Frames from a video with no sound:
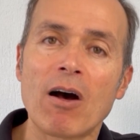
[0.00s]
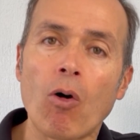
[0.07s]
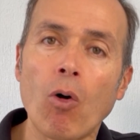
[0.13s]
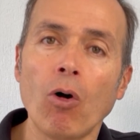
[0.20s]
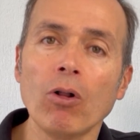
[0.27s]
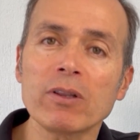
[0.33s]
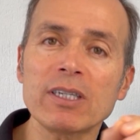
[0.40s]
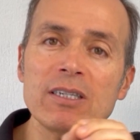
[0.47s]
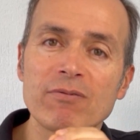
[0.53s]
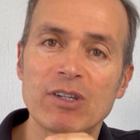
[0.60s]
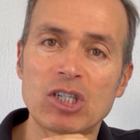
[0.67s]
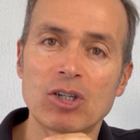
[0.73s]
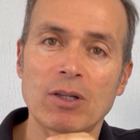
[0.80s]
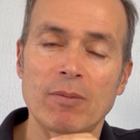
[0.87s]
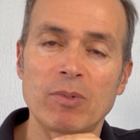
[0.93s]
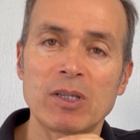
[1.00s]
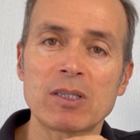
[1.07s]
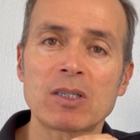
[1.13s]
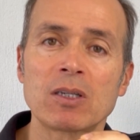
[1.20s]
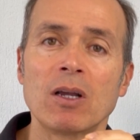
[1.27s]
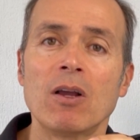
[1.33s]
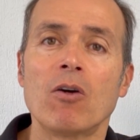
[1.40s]
all these
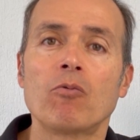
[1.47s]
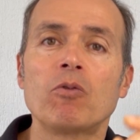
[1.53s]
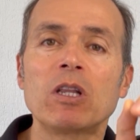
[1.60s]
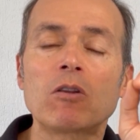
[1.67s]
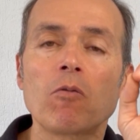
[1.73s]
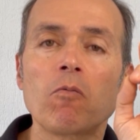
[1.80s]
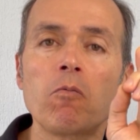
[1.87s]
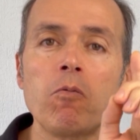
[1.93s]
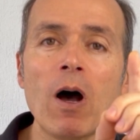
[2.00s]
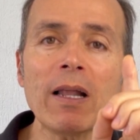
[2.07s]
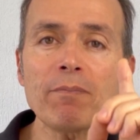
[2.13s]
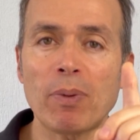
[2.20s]
vegetables with one